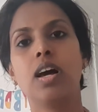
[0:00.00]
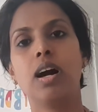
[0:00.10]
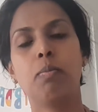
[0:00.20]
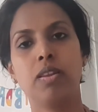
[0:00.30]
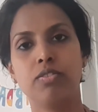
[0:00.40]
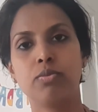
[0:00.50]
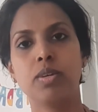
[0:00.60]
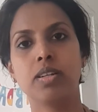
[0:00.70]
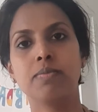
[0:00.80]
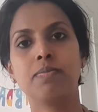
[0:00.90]

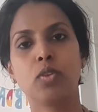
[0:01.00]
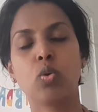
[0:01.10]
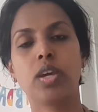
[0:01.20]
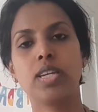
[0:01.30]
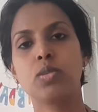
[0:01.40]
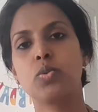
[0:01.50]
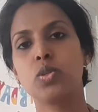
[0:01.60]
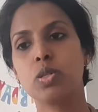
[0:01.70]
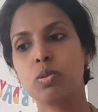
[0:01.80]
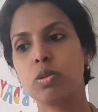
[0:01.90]
upliftment, okay, Sp-
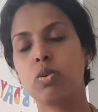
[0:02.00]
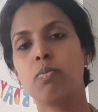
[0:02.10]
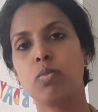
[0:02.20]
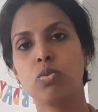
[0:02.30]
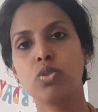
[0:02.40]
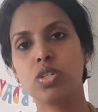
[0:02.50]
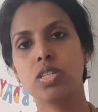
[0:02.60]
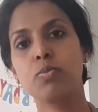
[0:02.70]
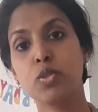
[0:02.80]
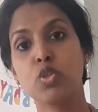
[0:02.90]

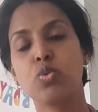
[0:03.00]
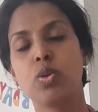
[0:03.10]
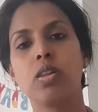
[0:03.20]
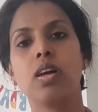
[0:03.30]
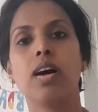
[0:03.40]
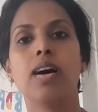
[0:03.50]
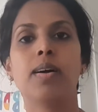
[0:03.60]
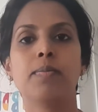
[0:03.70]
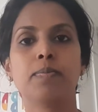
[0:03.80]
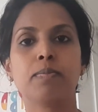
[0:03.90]
topmost spiritual
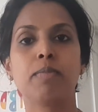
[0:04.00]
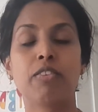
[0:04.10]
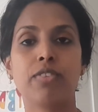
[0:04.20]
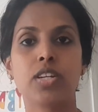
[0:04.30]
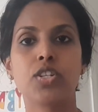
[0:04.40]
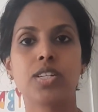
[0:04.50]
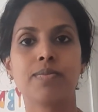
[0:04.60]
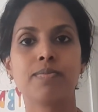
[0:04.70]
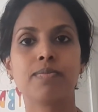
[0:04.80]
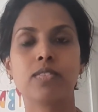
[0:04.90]
um,
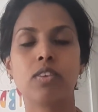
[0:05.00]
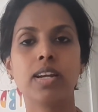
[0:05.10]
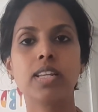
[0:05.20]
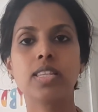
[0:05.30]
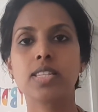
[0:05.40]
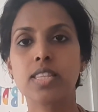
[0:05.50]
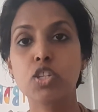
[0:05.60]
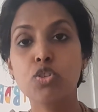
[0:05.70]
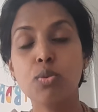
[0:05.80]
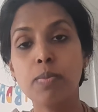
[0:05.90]
perfection, right? Th- this
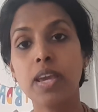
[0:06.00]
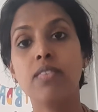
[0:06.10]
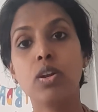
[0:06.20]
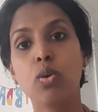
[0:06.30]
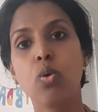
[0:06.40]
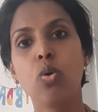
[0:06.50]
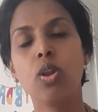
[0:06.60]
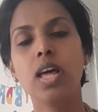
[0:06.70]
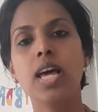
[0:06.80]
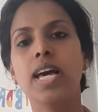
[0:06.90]
should be our goal.
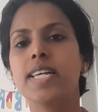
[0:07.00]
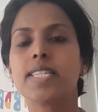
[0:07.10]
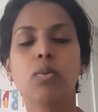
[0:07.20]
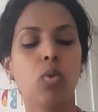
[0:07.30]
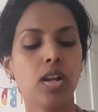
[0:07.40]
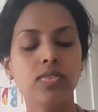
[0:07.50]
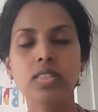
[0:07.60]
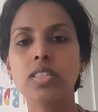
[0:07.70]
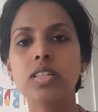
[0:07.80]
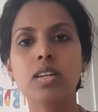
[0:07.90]
See, whatever
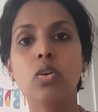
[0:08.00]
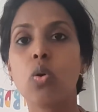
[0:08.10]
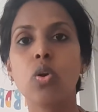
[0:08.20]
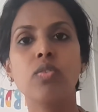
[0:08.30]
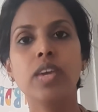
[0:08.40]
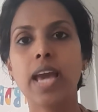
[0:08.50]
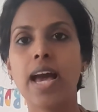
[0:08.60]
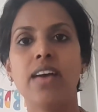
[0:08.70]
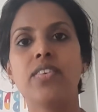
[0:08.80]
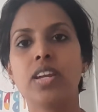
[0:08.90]
the goal we
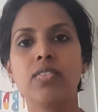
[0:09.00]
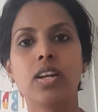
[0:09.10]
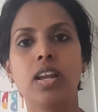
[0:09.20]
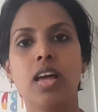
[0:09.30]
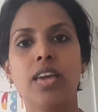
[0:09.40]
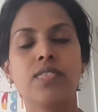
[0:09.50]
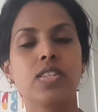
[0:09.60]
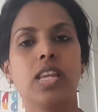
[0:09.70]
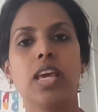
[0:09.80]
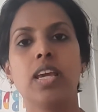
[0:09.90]
have in our lives,
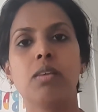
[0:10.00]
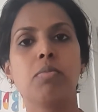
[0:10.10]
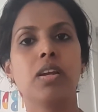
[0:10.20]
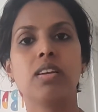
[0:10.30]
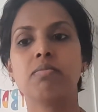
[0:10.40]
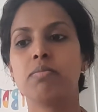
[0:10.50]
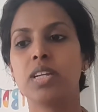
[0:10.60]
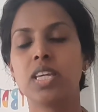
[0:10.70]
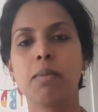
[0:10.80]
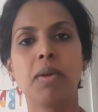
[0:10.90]
like build,
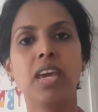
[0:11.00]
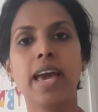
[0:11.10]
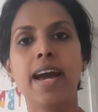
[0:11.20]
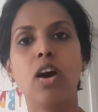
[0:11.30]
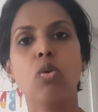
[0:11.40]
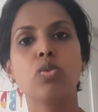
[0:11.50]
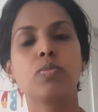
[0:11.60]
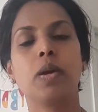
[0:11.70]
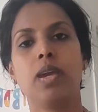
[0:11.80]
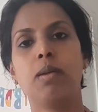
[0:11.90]
building a big house,
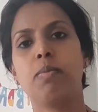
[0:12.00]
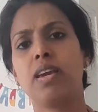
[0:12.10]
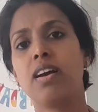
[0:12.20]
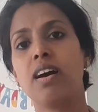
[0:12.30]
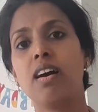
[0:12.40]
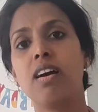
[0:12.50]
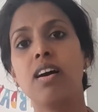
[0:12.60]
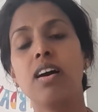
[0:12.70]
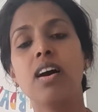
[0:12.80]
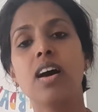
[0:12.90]
buying a big
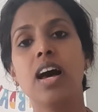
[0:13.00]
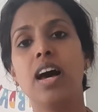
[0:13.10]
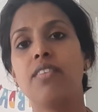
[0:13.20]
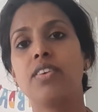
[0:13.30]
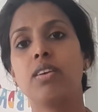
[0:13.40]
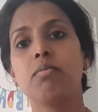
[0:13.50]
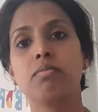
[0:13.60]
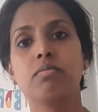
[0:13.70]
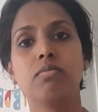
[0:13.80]
car, having,